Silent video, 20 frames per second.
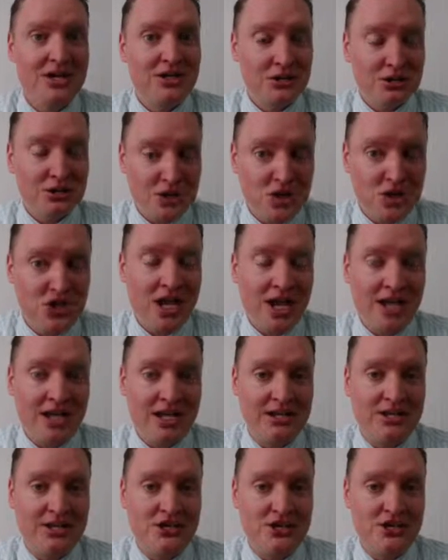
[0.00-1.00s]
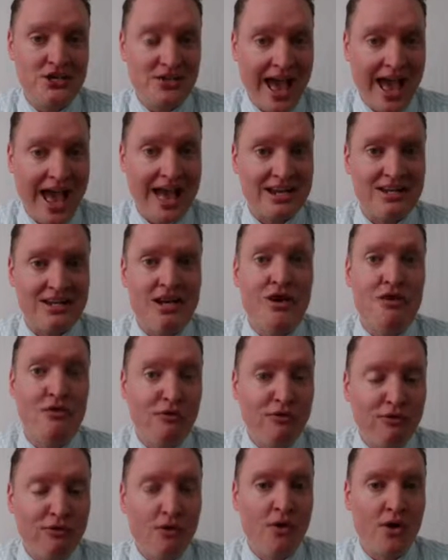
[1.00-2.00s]
to change that
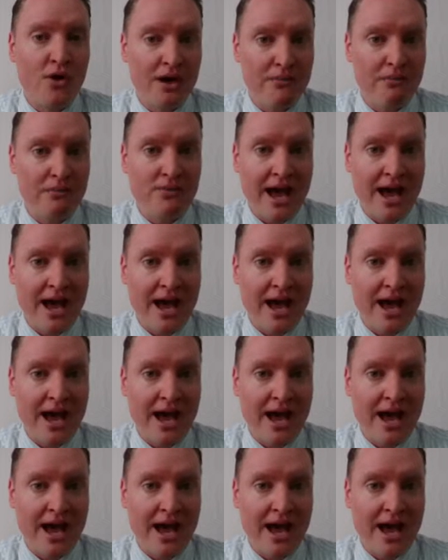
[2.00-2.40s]
form,